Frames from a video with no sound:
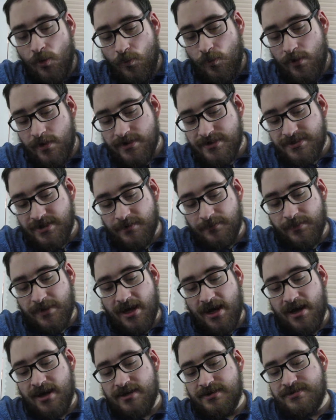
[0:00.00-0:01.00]
What is up,
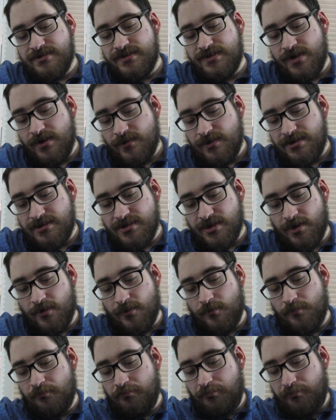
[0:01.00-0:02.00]
guys? Tony
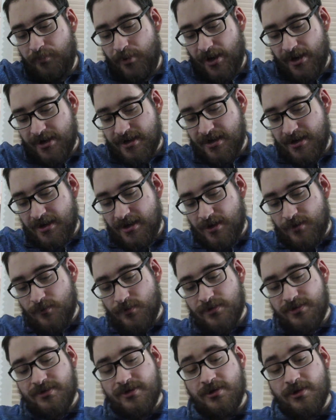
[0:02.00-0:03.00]
Tome back again
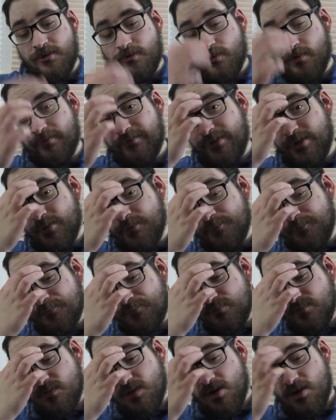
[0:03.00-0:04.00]
with another review.
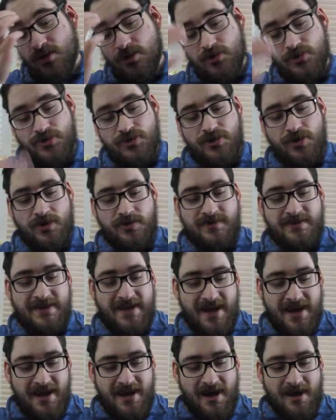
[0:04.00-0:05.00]
So
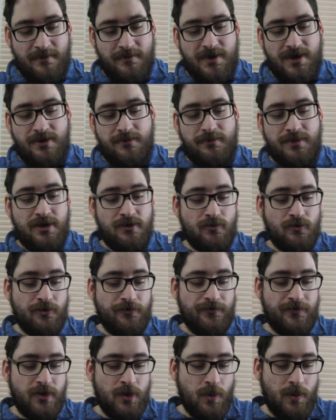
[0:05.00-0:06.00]
today I'm going to be
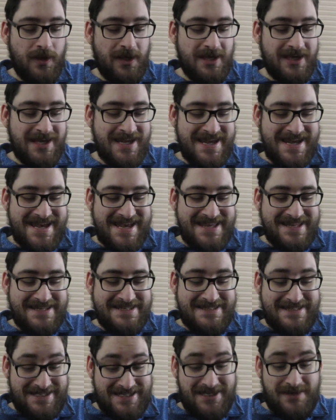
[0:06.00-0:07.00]
reviewing
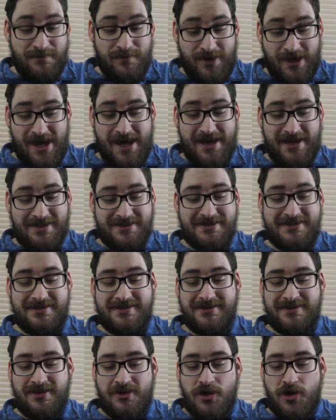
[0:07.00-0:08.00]
the best
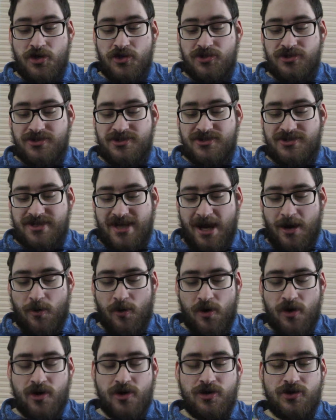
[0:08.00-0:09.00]

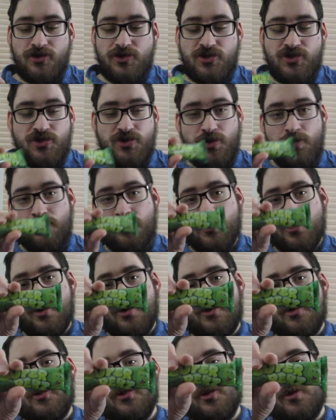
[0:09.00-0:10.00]
sour super
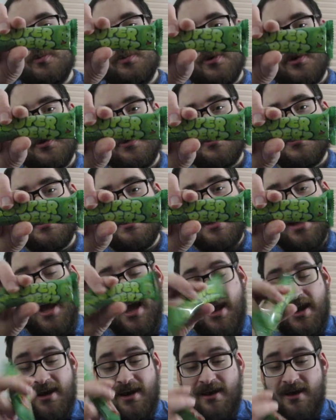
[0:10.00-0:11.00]
dupers.
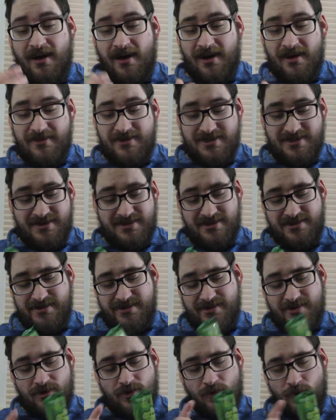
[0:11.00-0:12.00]
And this is
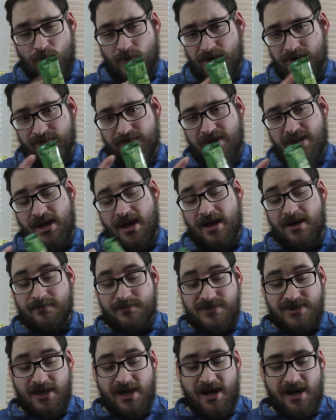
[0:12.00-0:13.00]
another one of the
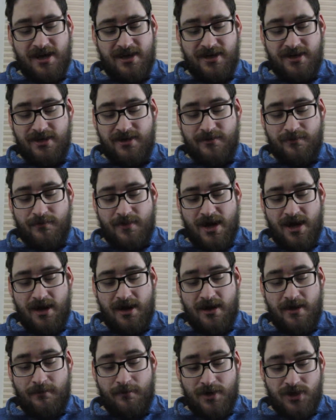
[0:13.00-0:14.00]
items I got in
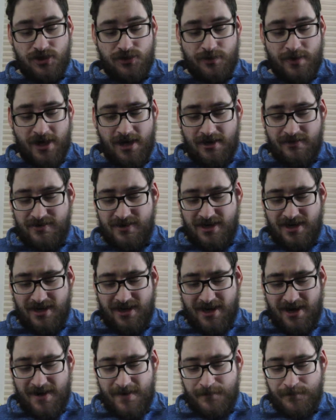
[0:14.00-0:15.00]
my munch pack that I
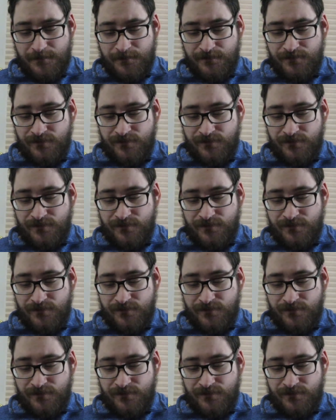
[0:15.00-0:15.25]
got